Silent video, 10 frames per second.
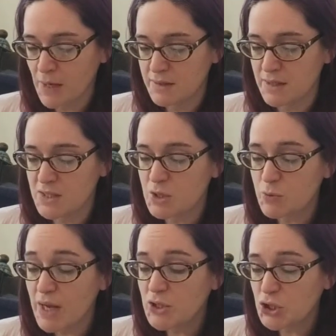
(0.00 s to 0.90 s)
Since the
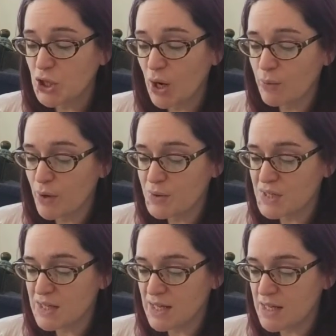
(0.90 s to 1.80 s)
red star rose
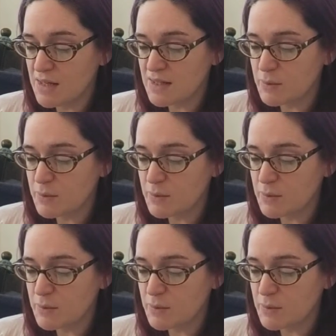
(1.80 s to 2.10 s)
in the east,